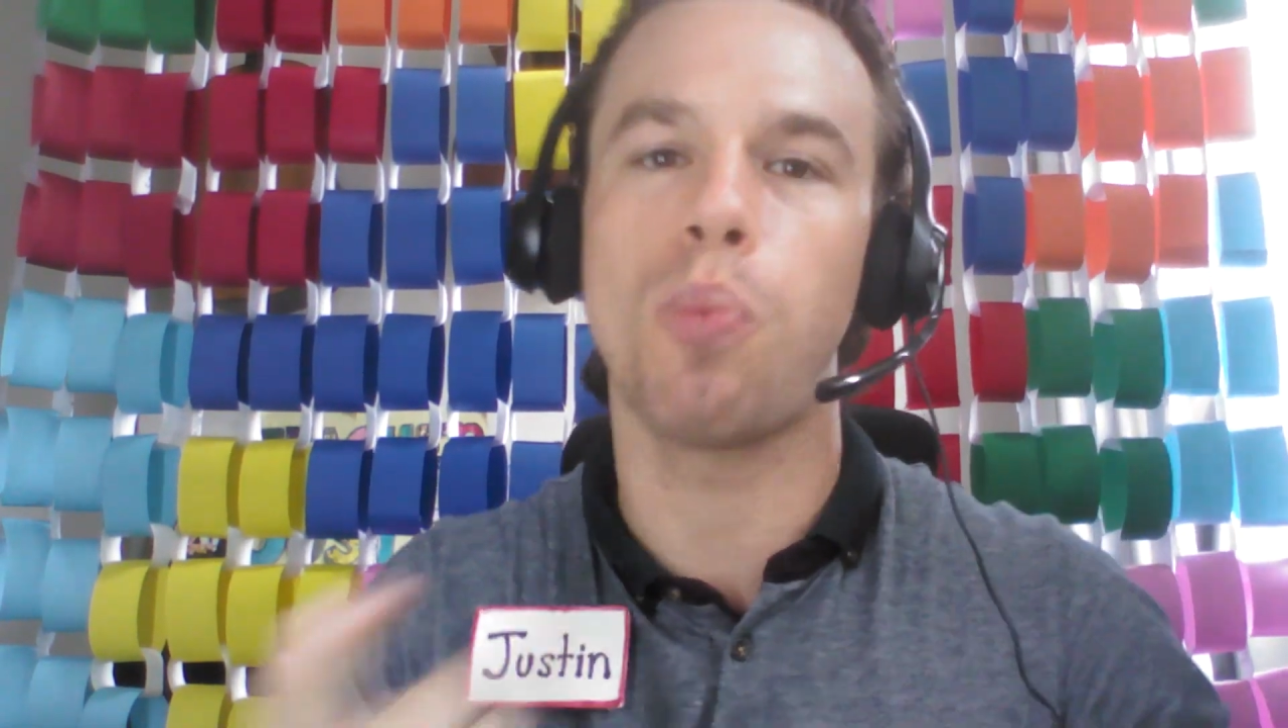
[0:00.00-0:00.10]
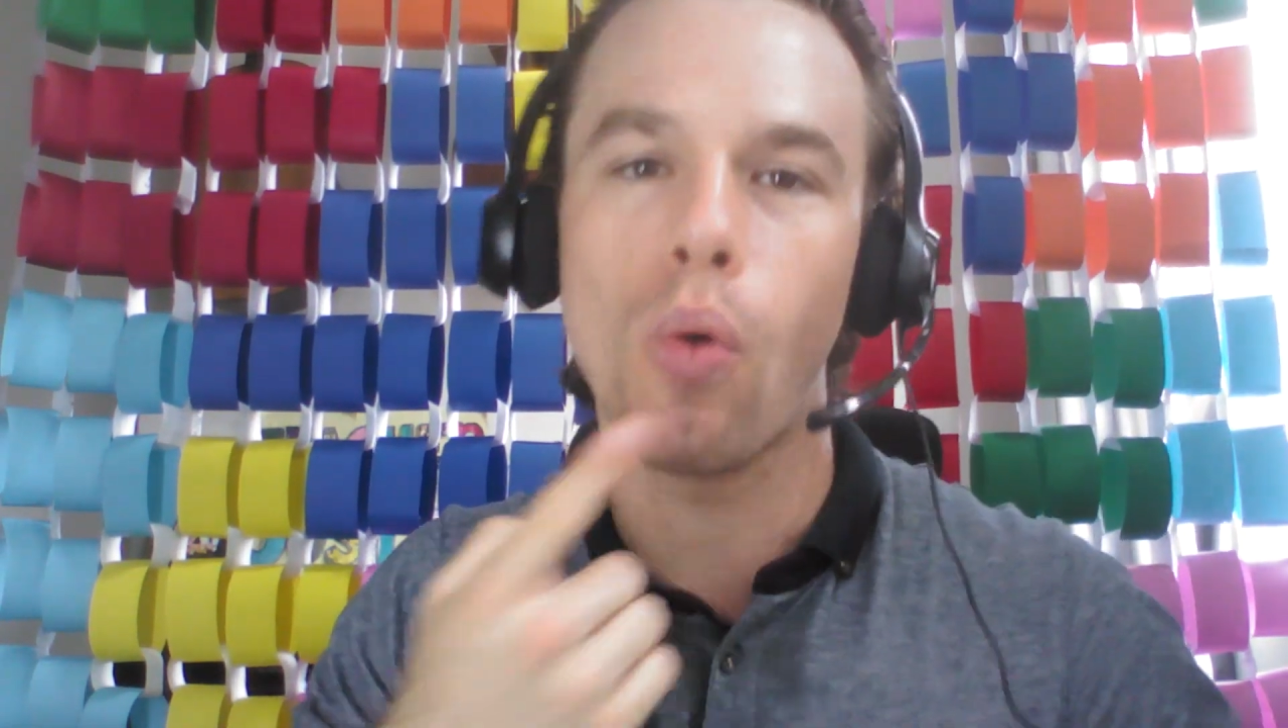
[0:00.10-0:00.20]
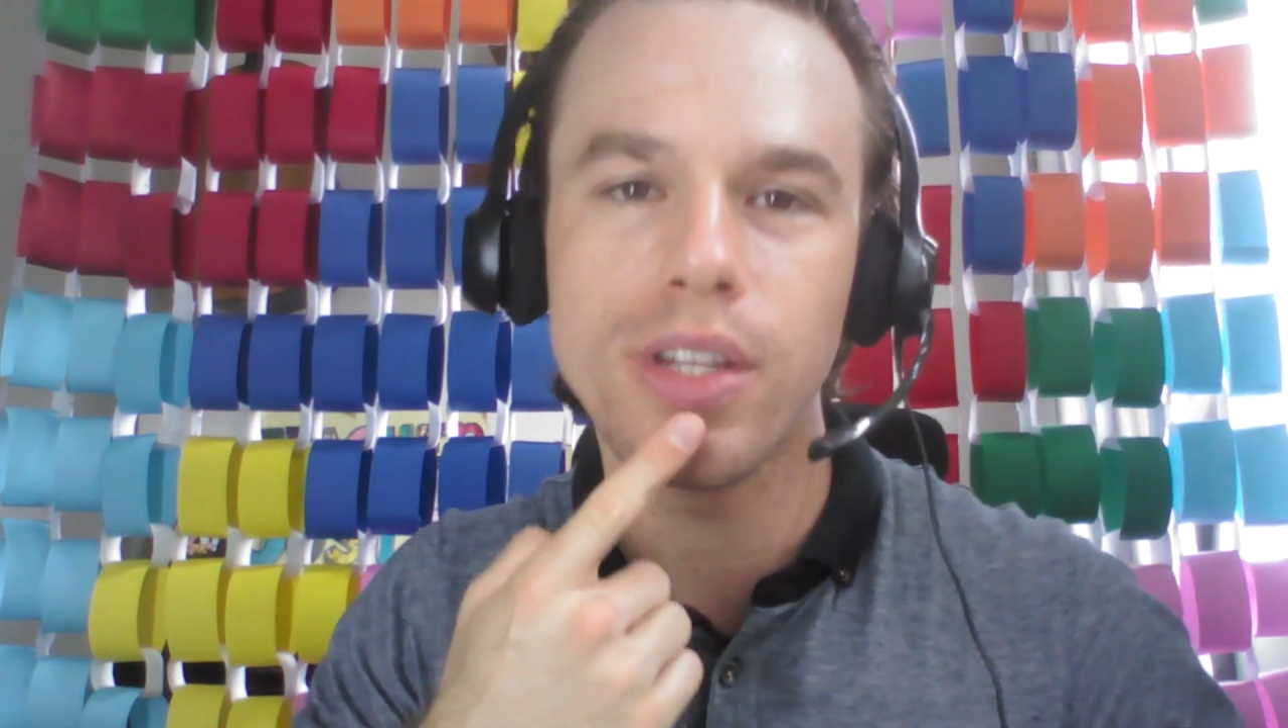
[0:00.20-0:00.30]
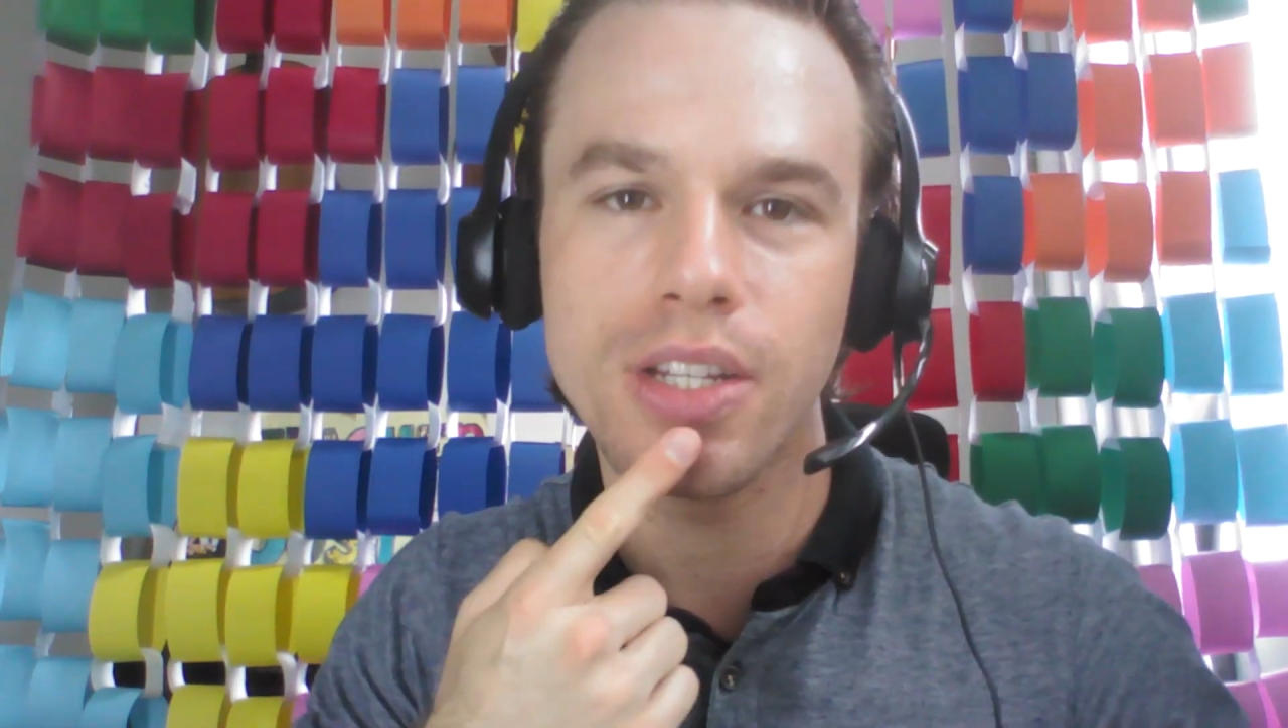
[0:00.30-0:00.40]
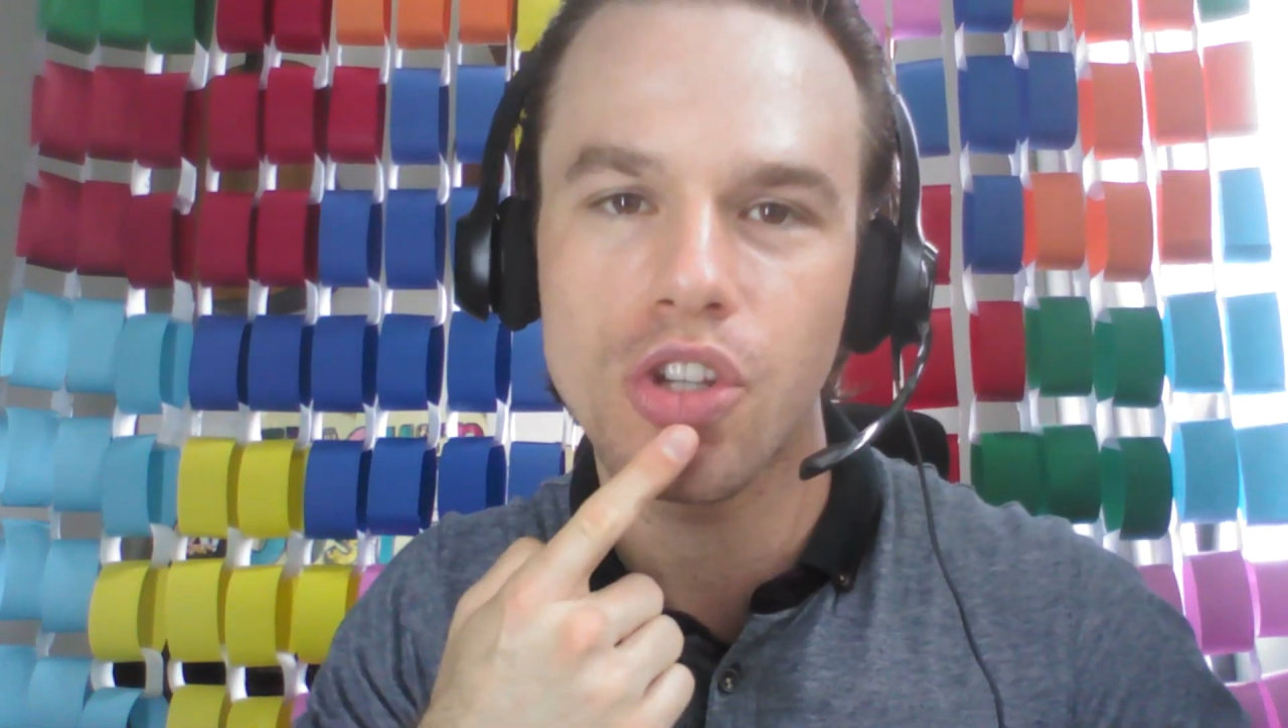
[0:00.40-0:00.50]

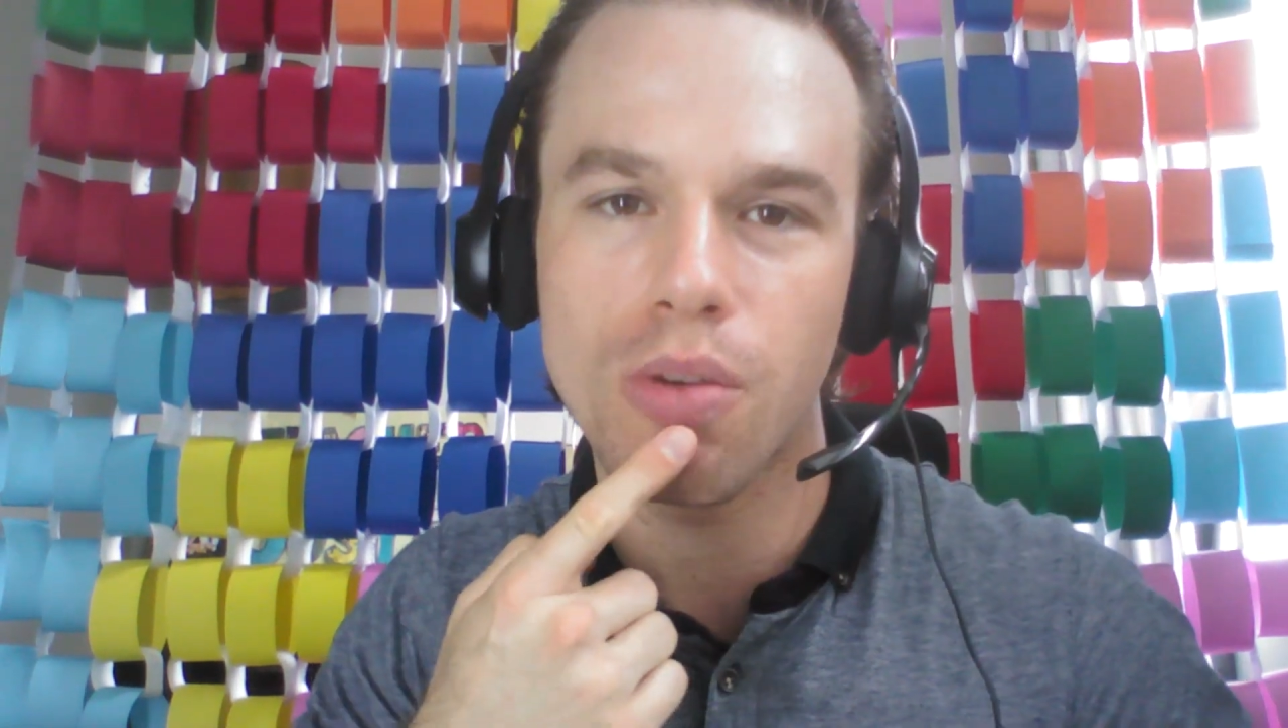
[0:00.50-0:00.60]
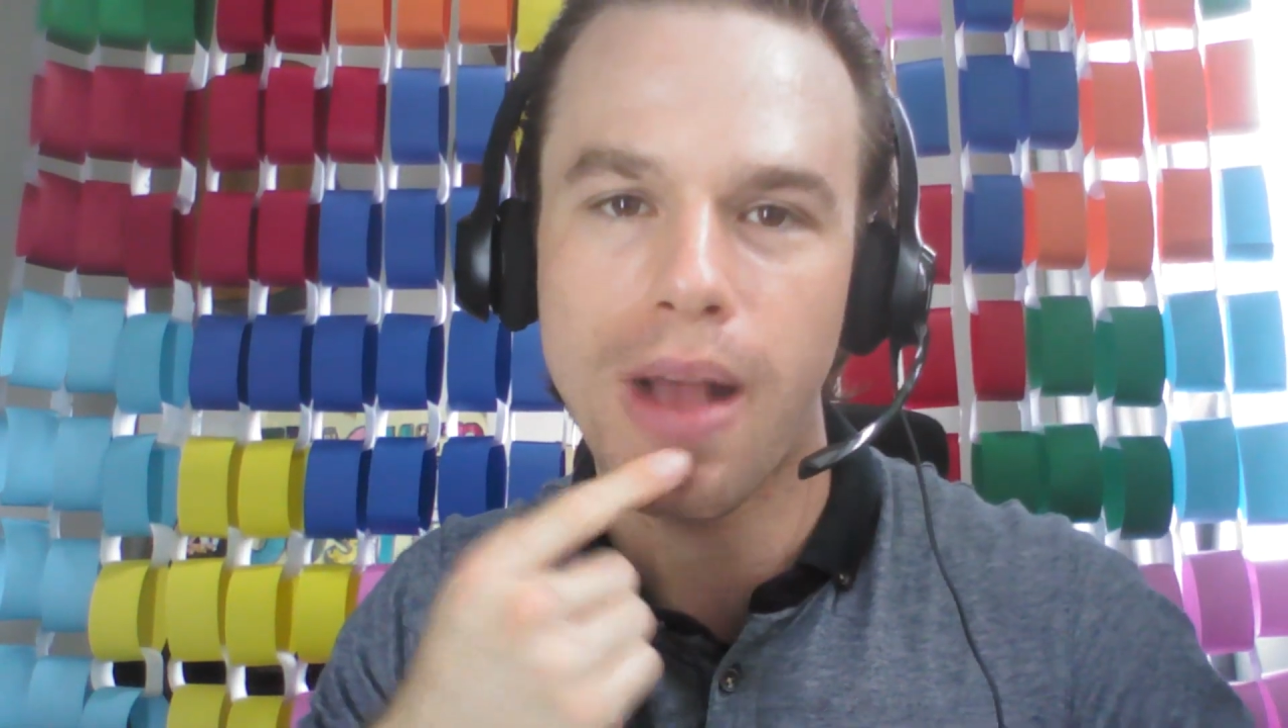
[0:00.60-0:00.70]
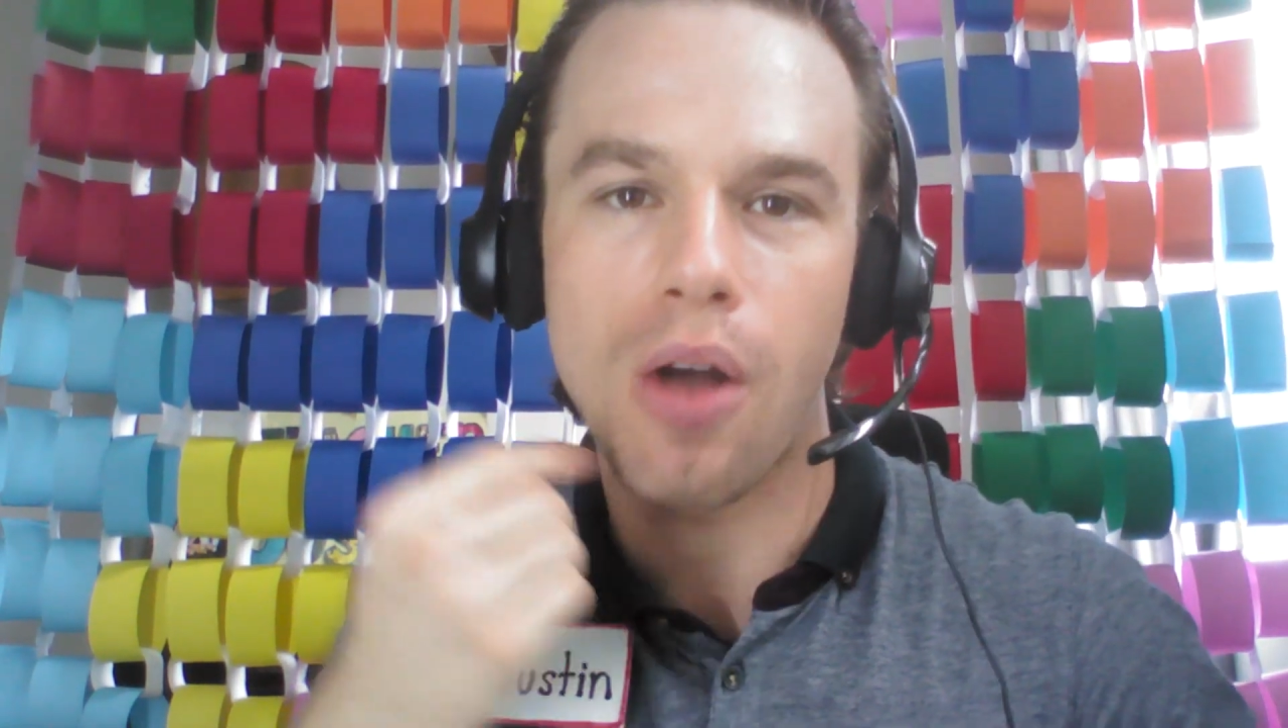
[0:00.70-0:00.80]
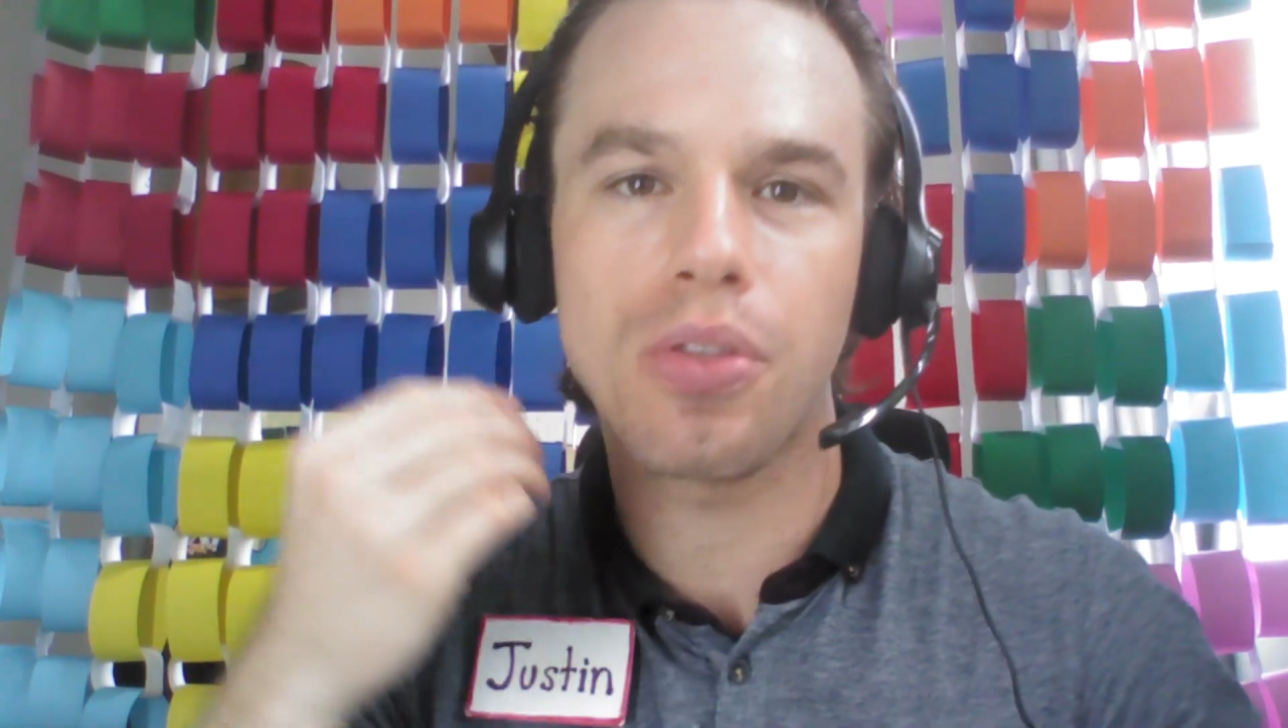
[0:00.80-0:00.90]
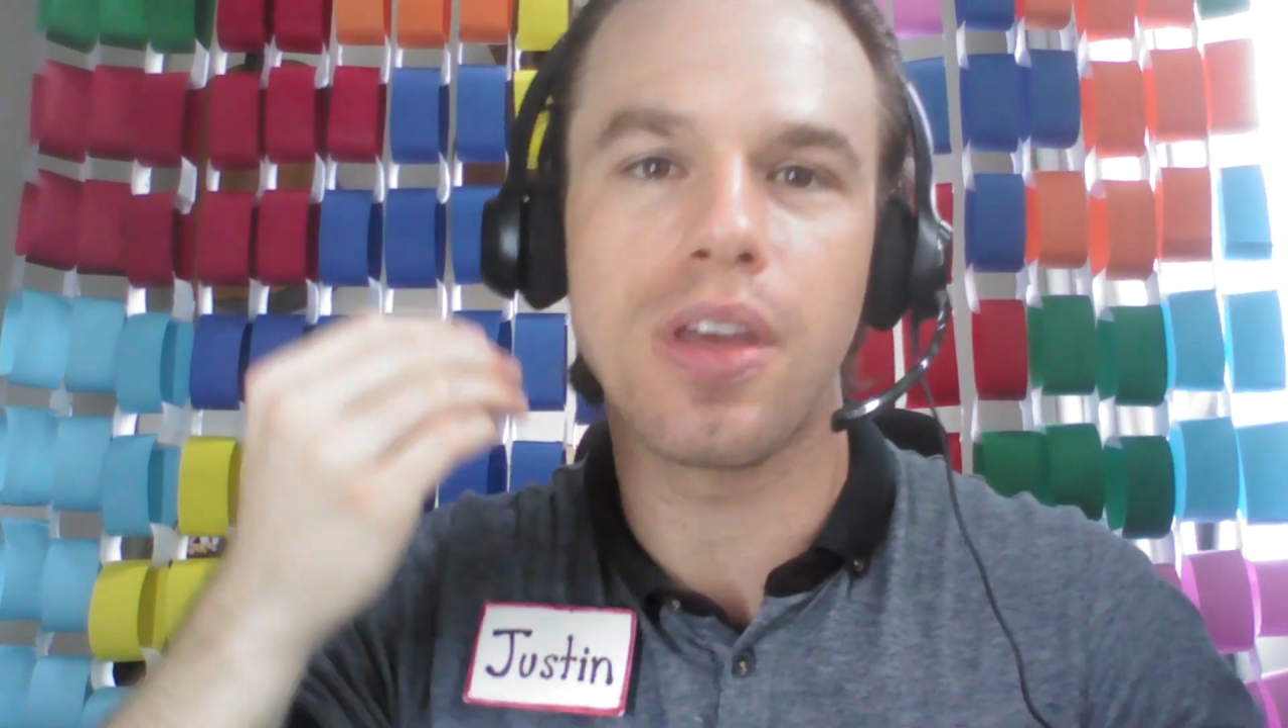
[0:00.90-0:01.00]
pointing to your
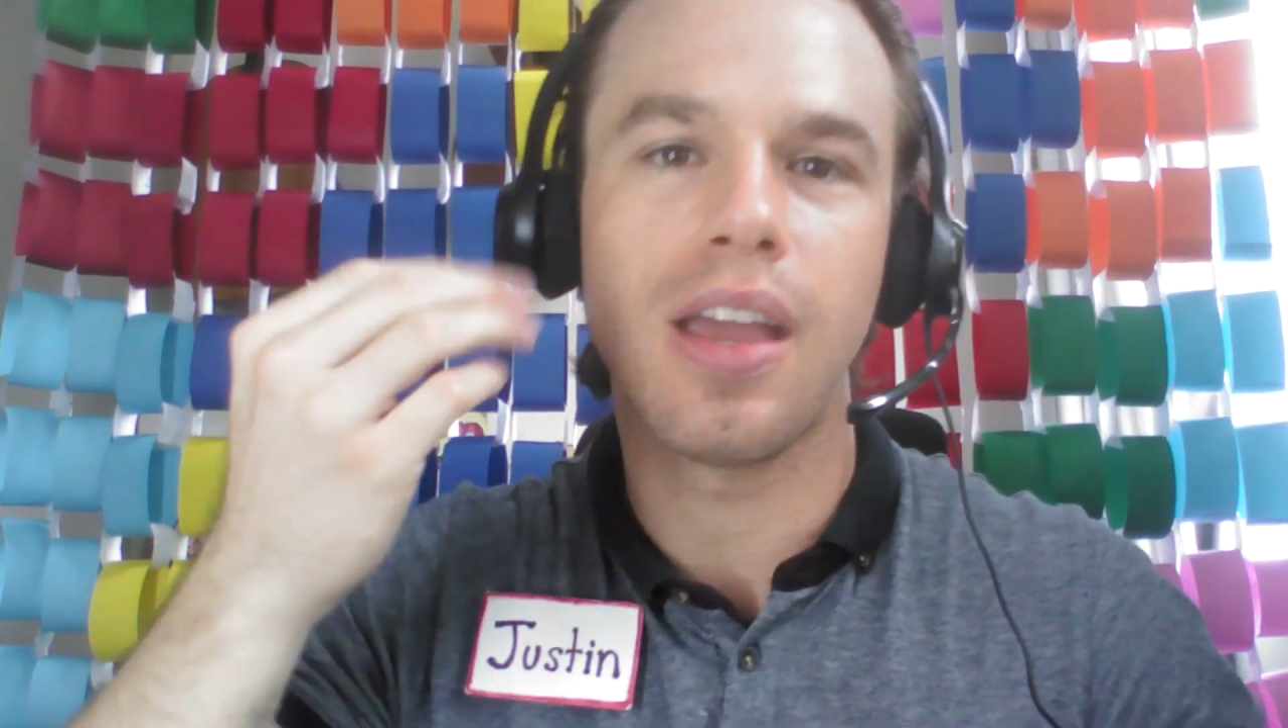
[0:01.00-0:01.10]
mouth